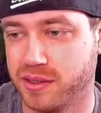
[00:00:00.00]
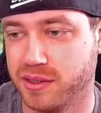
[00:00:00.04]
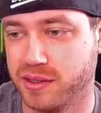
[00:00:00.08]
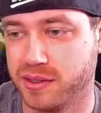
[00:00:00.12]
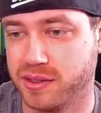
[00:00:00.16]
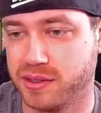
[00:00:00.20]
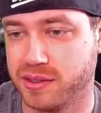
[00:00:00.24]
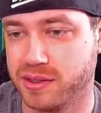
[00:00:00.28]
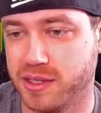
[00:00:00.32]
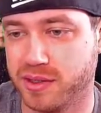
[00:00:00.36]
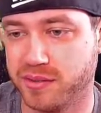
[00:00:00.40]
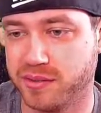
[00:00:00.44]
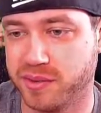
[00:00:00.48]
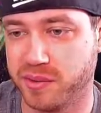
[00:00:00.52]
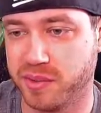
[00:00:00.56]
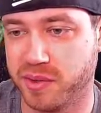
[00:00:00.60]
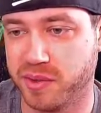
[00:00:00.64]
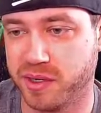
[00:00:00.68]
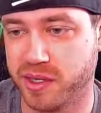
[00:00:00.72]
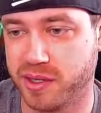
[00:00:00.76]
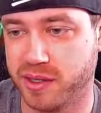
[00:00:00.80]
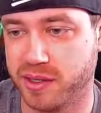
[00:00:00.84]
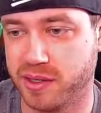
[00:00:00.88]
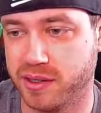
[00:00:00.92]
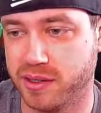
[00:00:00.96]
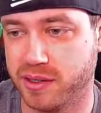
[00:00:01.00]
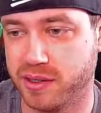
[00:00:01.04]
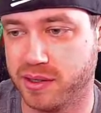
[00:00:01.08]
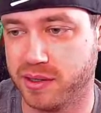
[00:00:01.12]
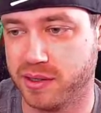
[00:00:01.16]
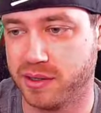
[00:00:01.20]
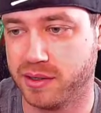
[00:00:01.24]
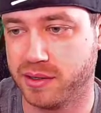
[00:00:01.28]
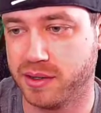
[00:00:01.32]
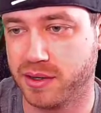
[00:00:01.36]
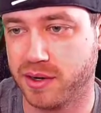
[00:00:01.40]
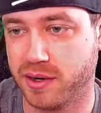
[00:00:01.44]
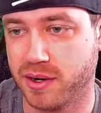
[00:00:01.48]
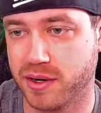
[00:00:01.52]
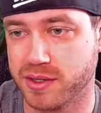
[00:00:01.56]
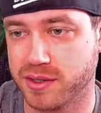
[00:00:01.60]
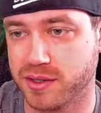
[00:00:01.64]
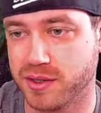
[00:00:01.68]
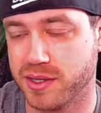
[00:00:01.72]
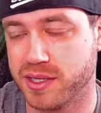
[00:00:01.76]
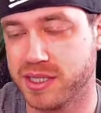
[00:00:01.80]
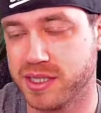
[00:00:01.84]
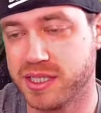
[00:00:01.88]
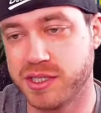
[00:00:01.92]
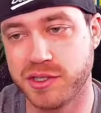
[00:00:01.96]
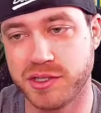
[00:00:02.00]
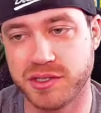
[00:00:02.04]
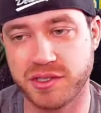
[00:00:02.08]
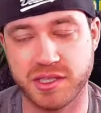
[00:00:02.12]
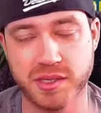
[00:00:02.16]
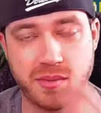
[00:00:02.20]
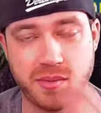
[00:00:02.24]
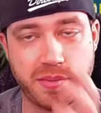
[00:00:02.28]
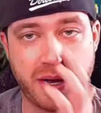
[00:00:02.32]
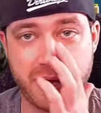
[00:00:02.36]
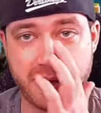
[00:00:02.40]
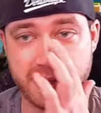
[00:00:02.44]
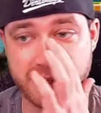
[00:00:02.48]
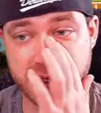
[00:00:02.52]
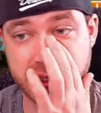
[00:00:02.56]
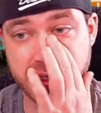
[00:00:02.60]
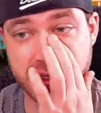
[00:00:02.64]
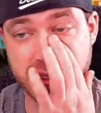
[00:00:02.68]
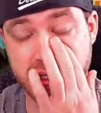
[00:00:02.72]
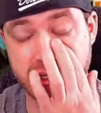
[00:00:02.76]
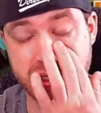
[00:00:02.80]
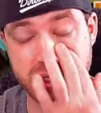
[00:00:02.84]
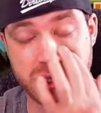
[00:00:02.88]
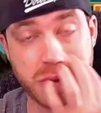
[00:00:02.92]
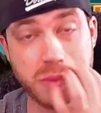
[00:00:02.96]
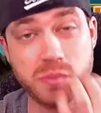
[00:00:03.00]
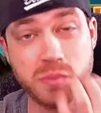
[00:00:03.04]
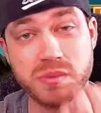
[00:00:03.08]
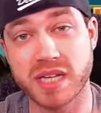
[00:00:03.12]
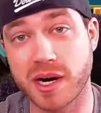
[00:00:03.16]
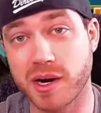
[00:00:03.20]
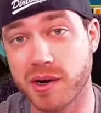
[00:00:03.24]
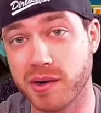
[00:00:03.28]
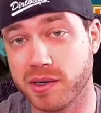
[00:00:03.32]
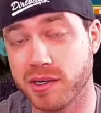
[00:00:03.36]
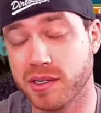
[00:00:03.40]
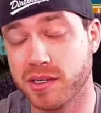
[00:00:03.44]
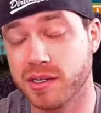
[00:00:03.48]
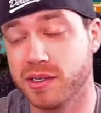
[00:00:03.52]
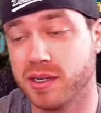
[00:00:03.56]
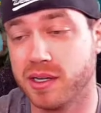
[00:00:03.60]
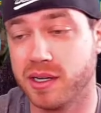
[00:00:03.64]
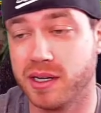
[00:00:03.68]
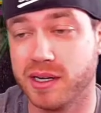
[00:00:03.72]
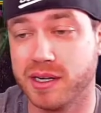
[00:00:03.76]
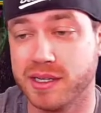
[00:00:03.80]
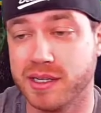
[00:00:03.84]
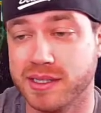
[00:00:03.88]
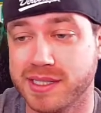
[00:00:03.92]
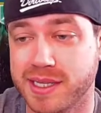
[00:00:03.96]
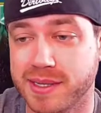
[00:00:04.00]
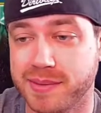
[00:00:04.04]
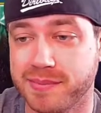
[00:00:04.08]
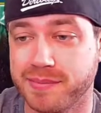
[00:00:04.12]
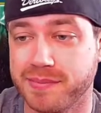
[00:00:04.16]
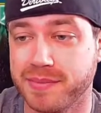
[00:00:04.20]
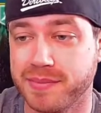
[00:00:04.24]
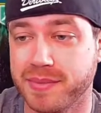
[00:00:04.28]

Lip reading: So then we bring in her. So this is usually my Doom Tower team.